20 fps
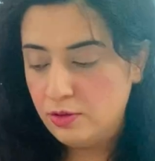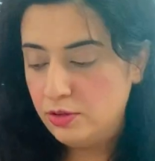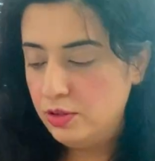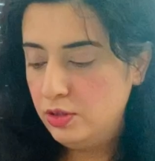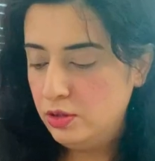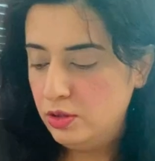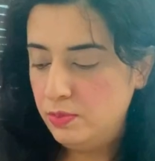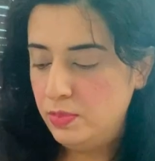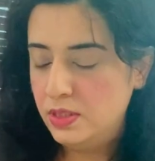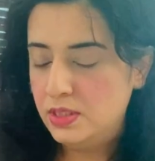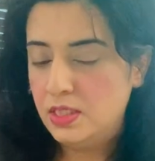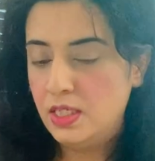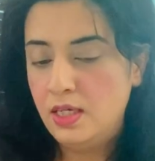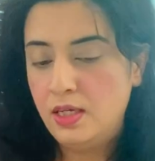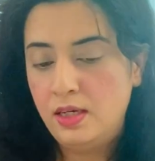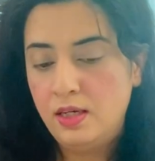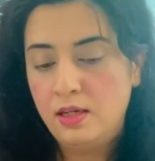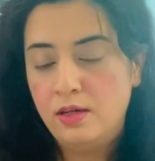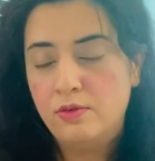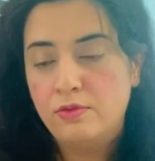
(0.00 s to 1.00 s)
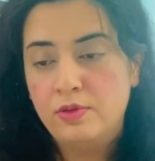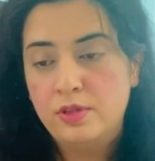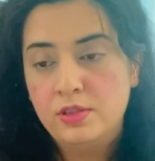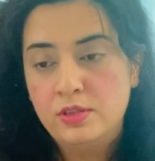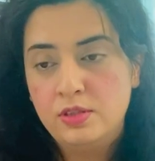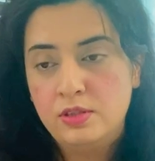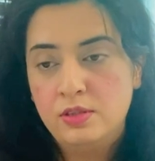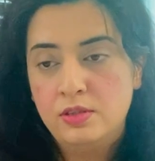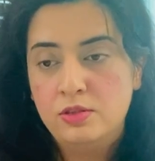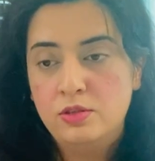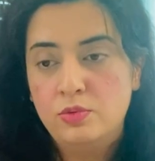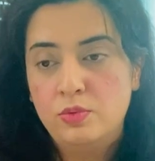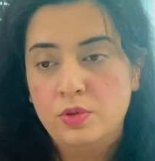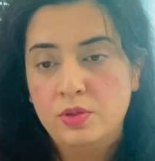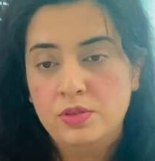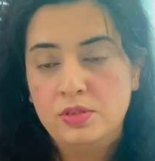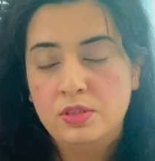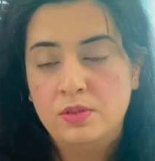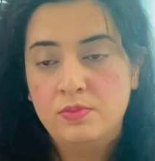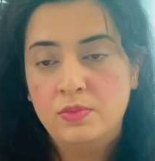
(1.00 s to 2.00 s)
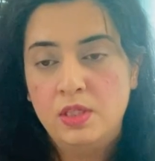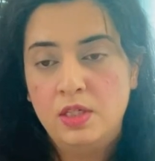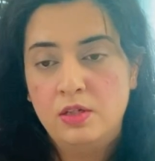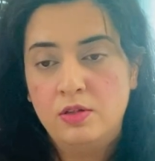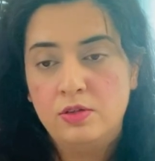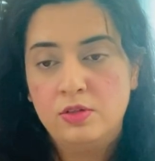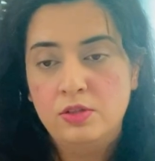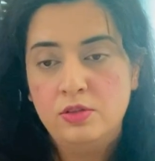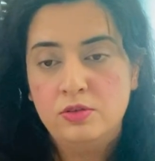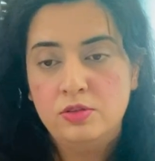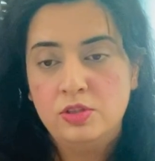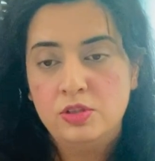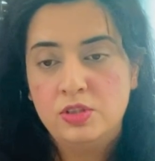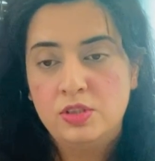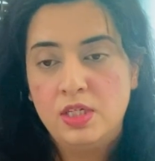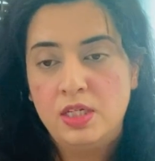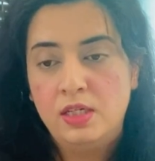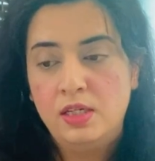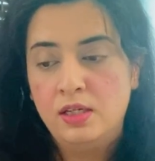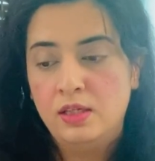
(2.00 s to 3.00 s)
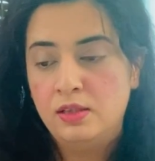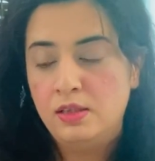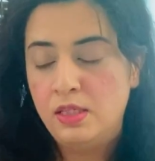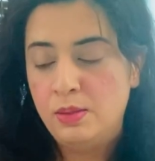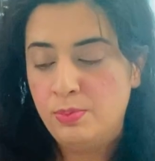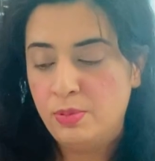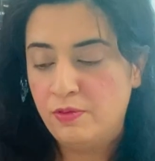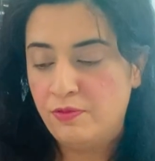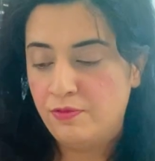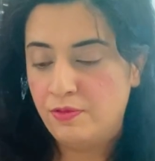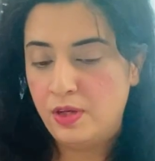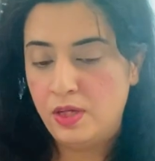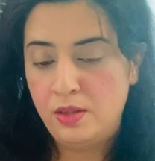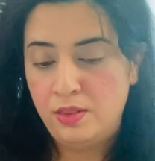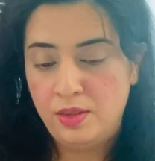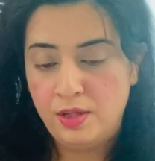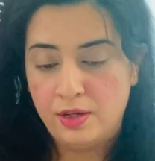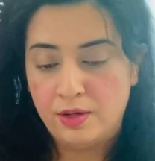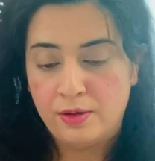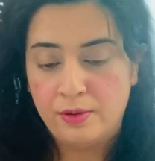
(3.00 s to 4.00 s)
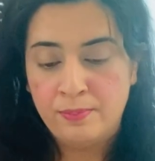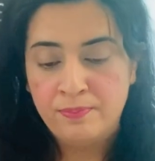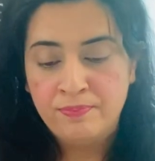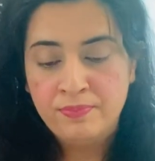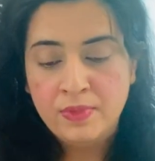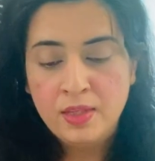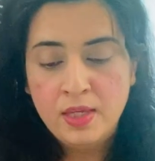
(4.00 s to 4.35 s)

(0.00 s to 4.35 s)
Or you could be taking a risk towards something or, you know, just taking a leap of faith here.